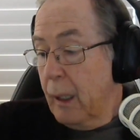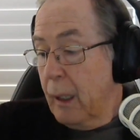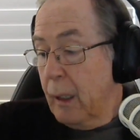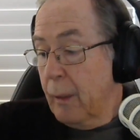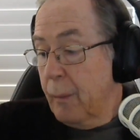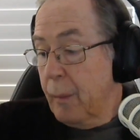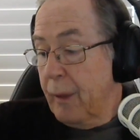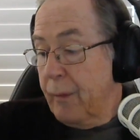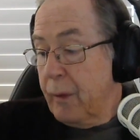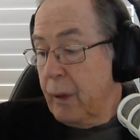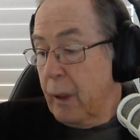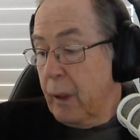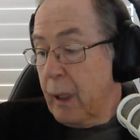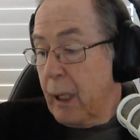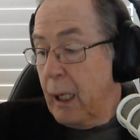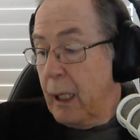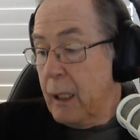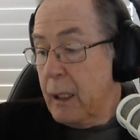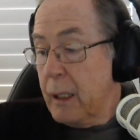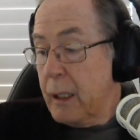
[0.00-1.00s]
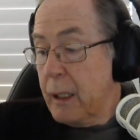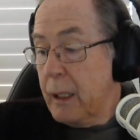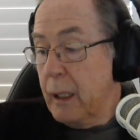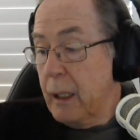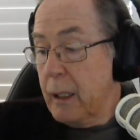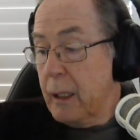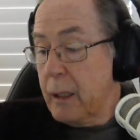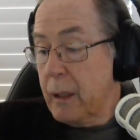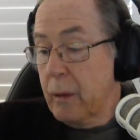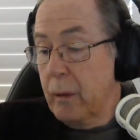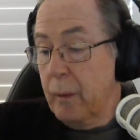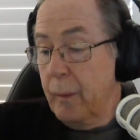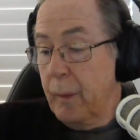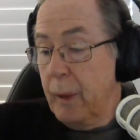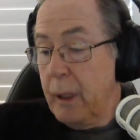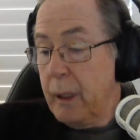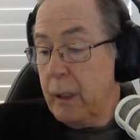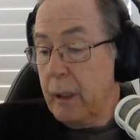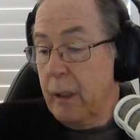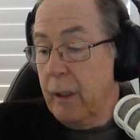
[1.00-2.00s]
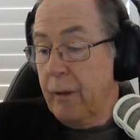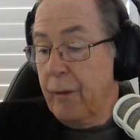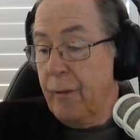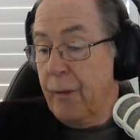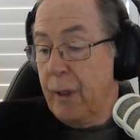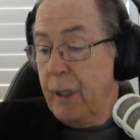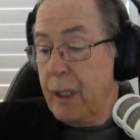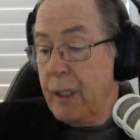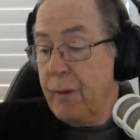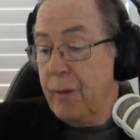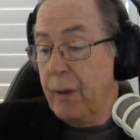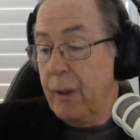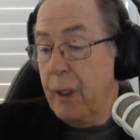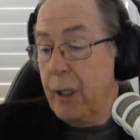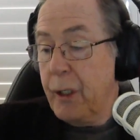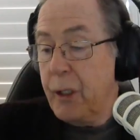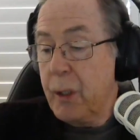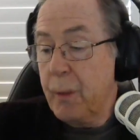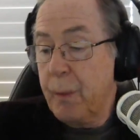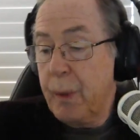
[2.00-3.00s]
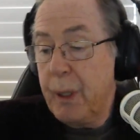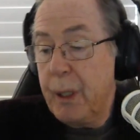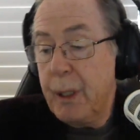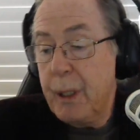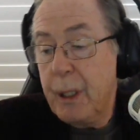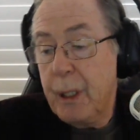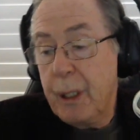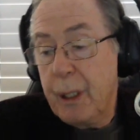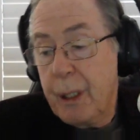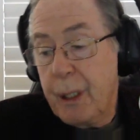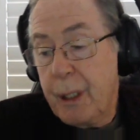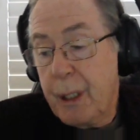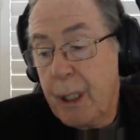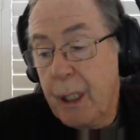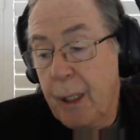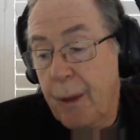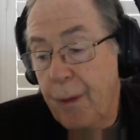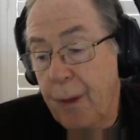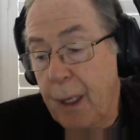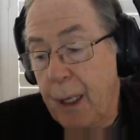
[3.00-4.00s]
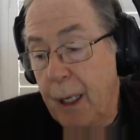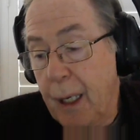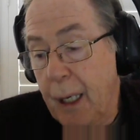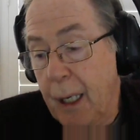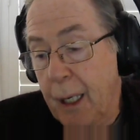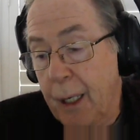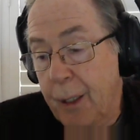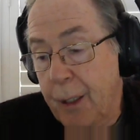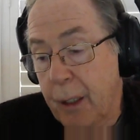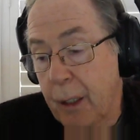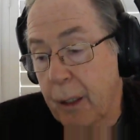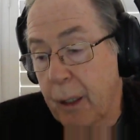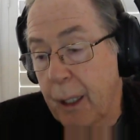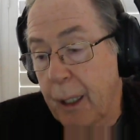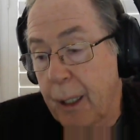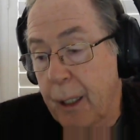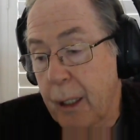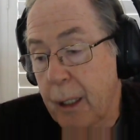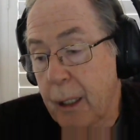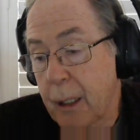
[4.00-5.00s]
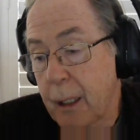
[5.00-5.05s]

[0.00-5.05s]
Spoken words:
Above you can see an assortment of these furniture pieces that are dyed.